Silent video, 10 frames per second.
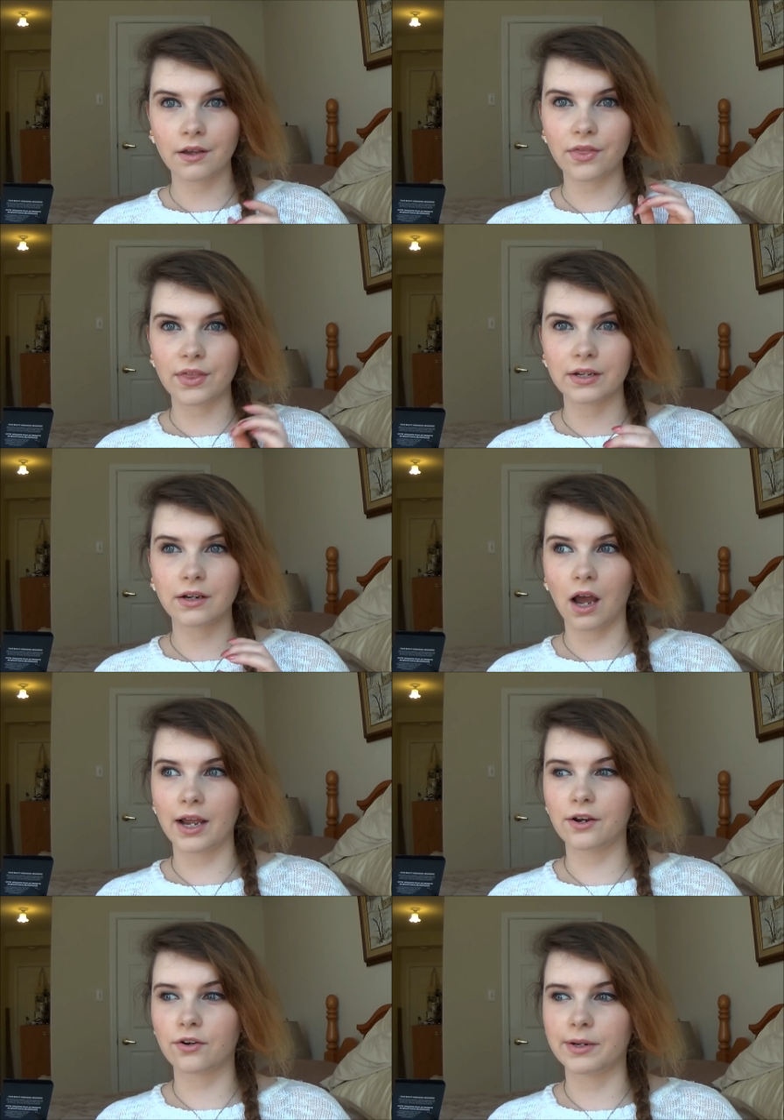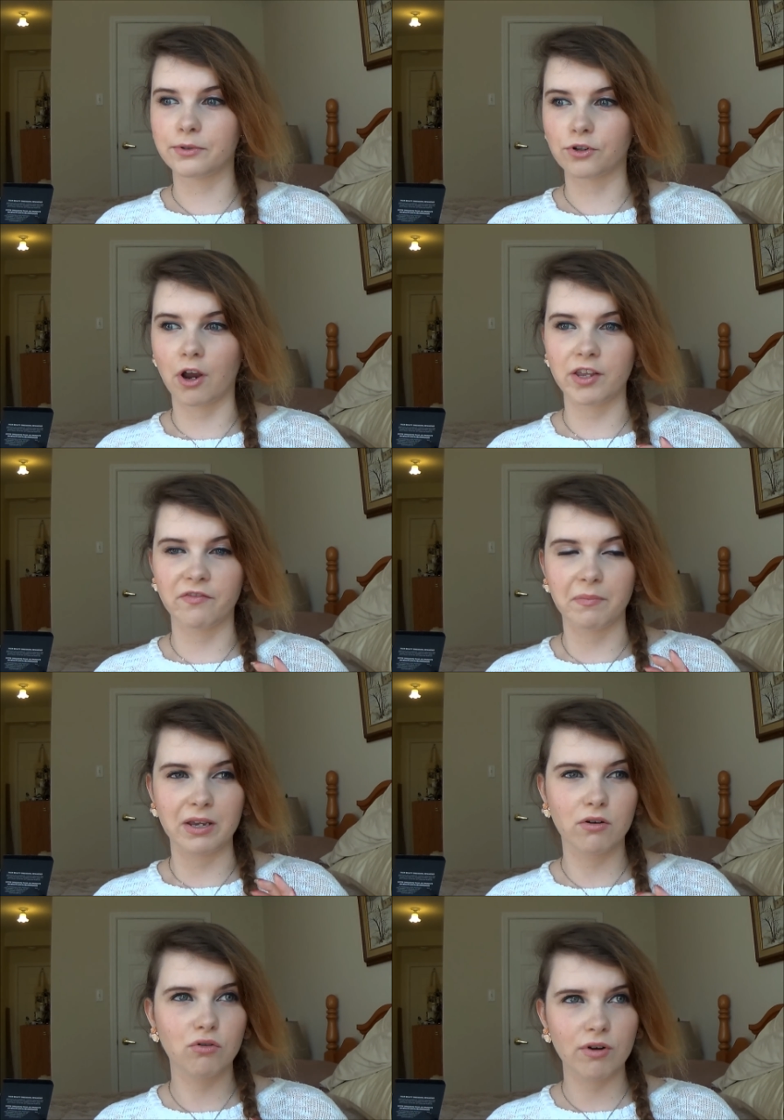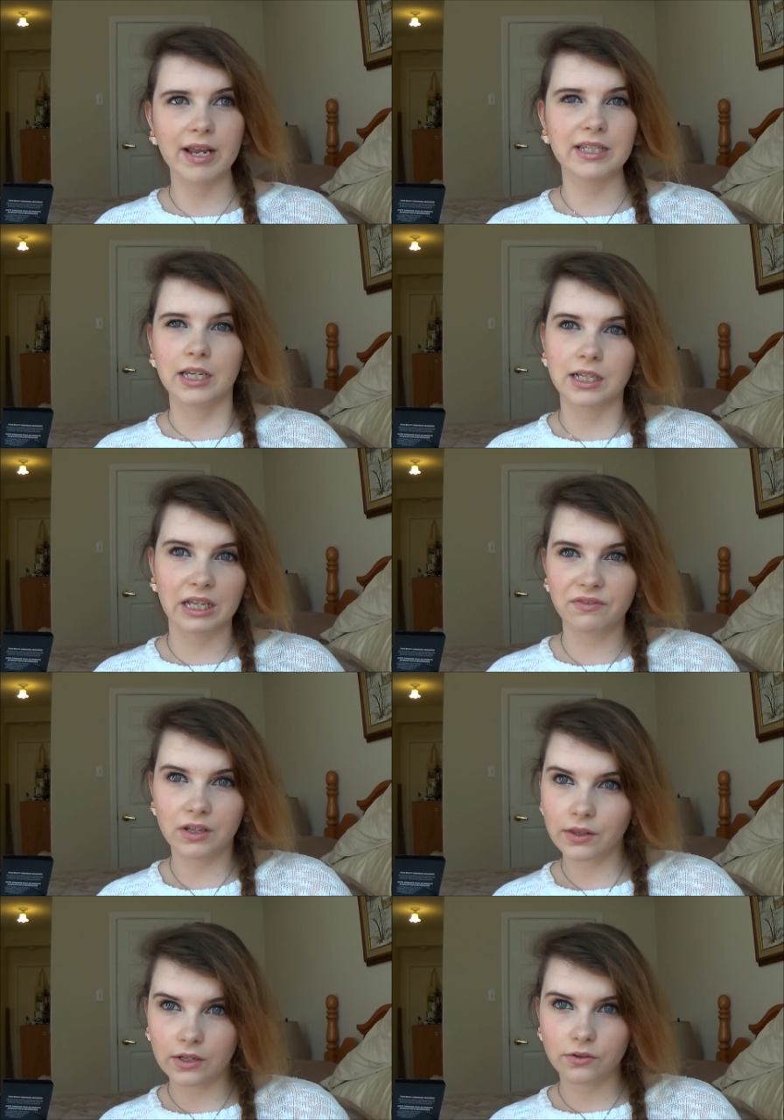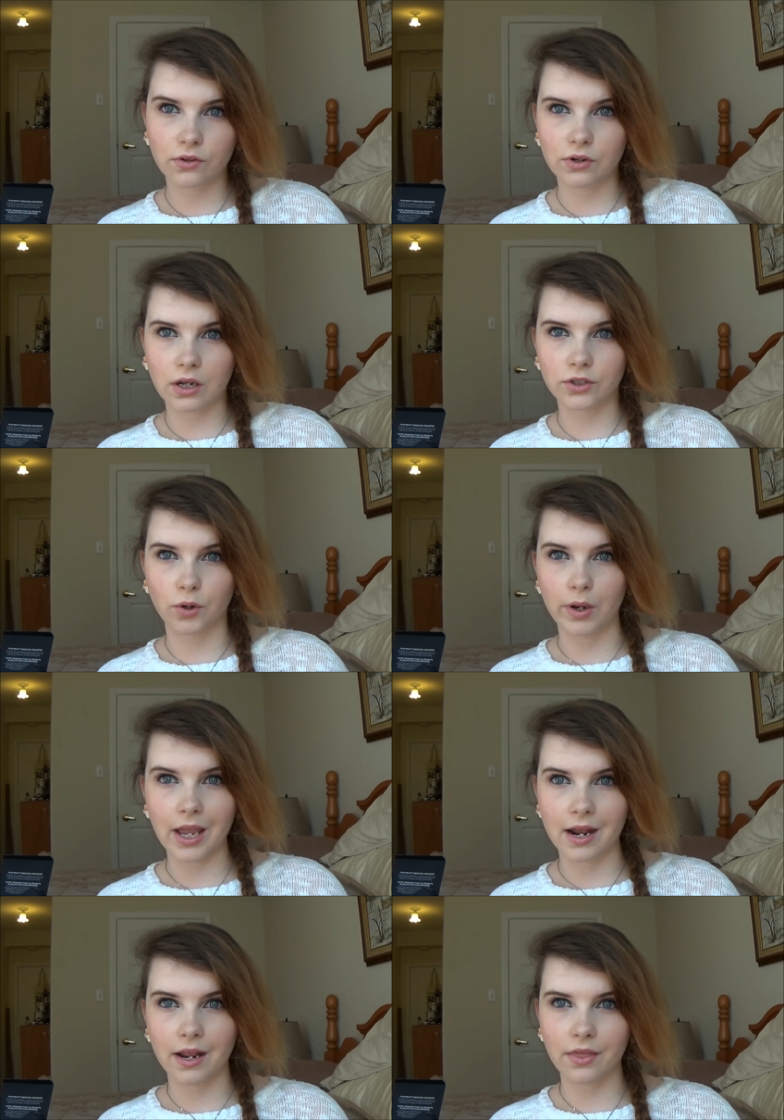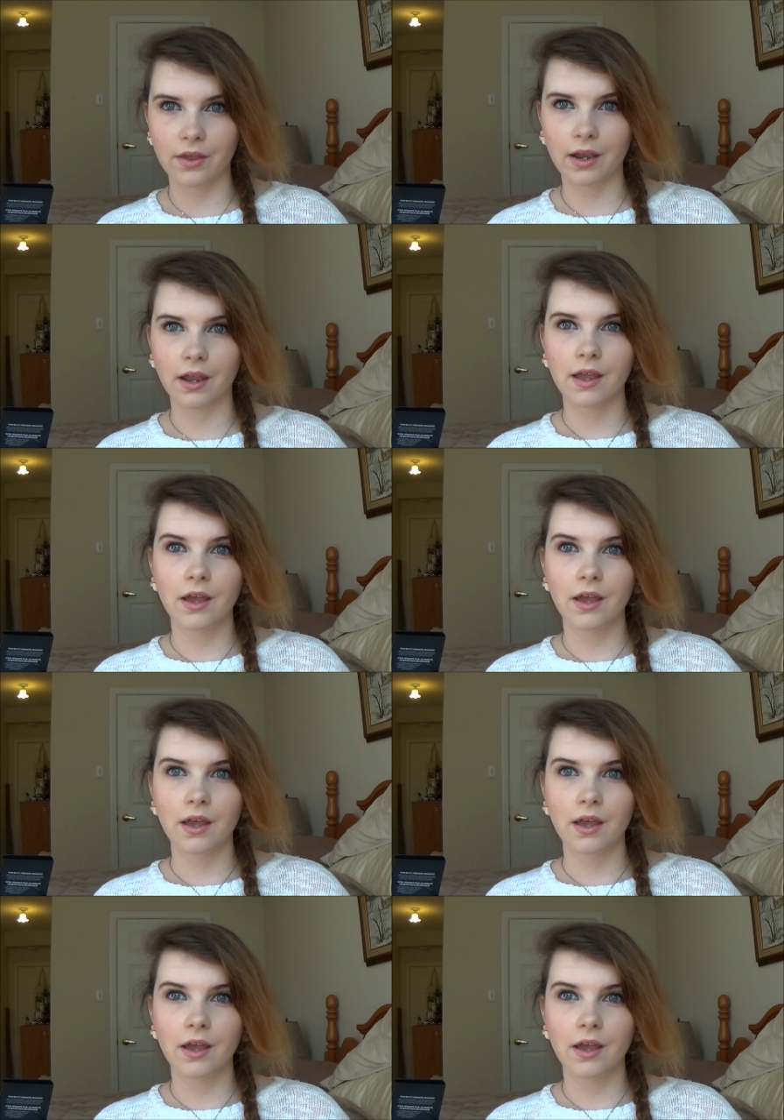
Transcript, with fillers: thin eye creams drives you me crazy because I feel like they, are not doing anything.